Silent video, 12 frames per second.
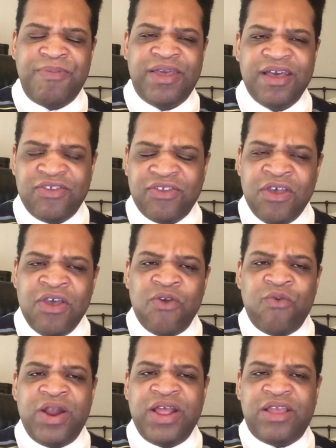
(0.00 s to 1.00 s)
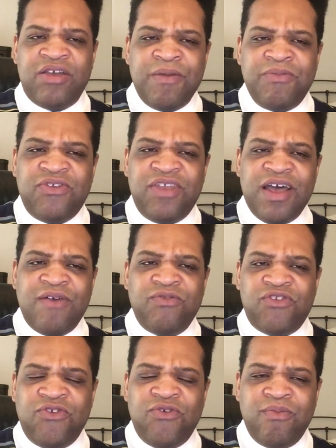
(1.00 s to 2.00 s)
Because when it comes down
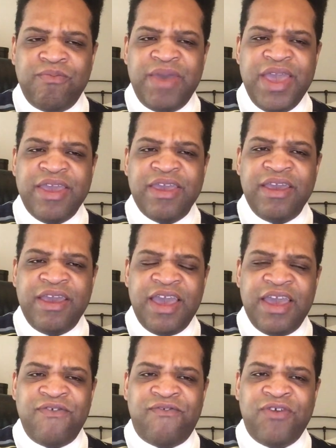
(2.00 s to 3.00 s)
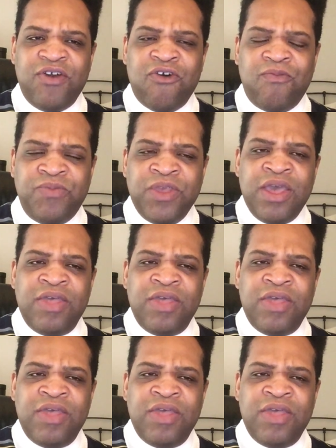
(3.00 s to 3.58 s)
to making a film,